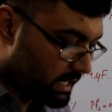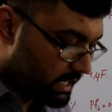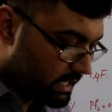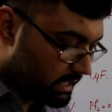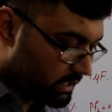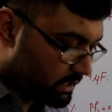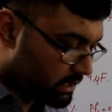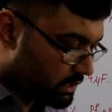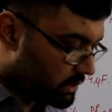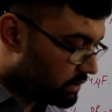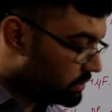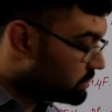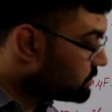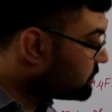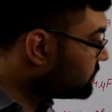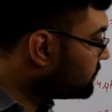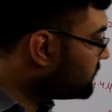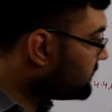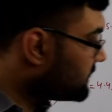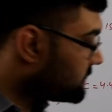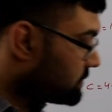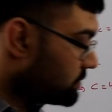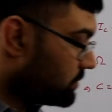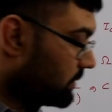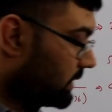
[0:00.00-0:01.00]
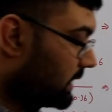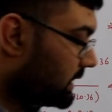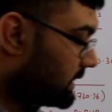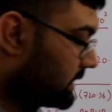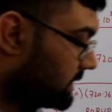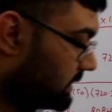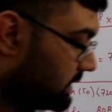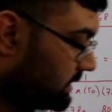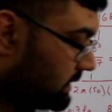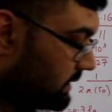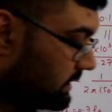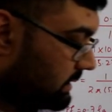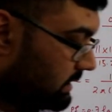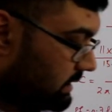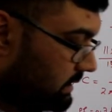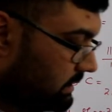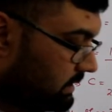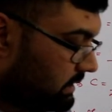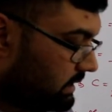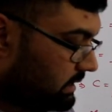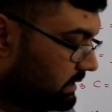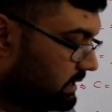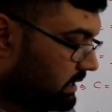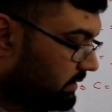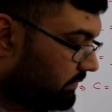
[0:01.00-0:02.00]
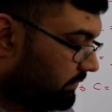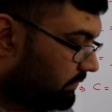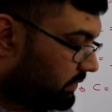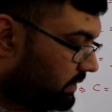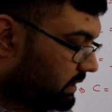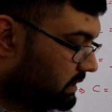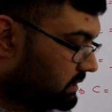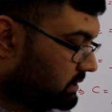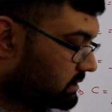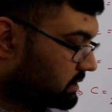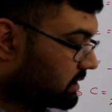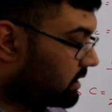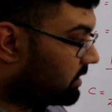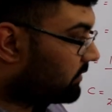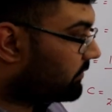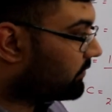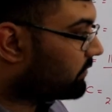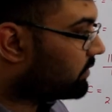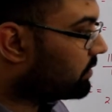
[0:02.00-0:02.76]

and Q2 is what? The difference of